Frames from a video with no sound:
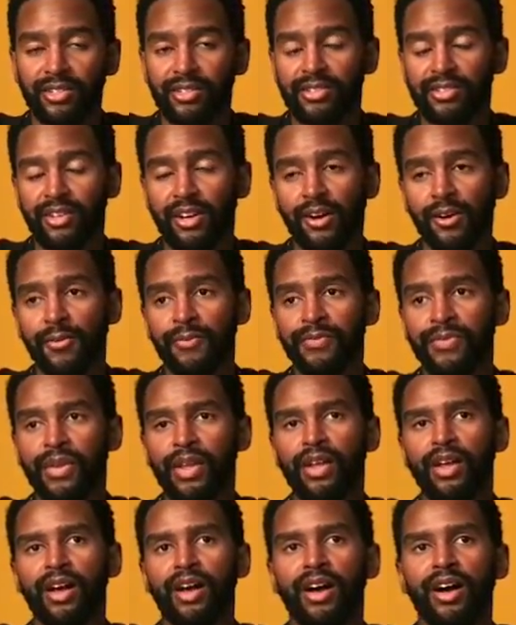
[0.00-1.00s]
And so
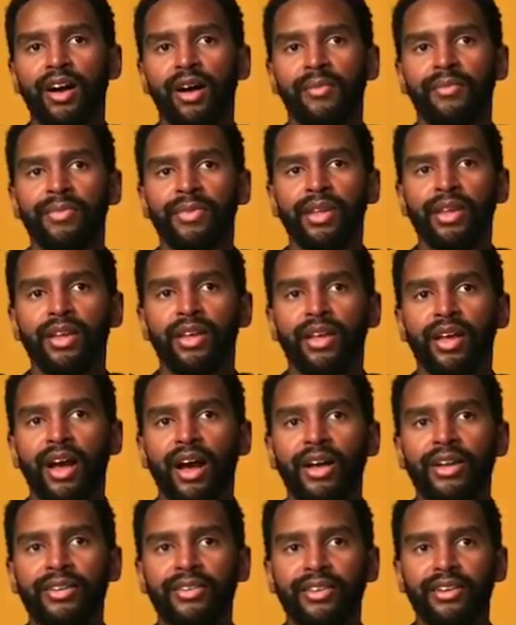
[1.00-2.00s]

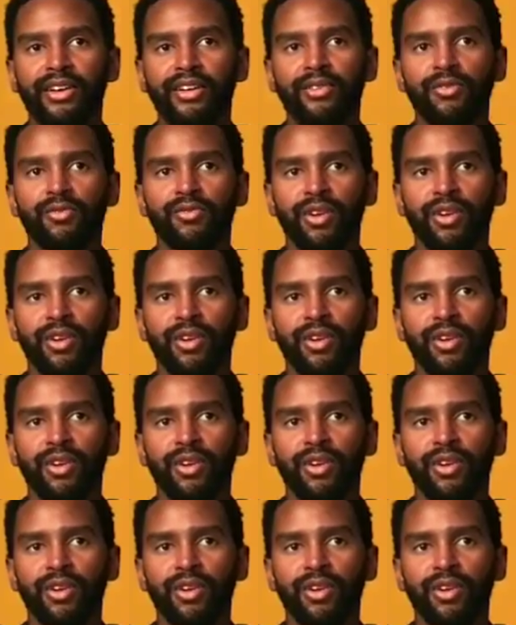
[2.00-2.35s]
I did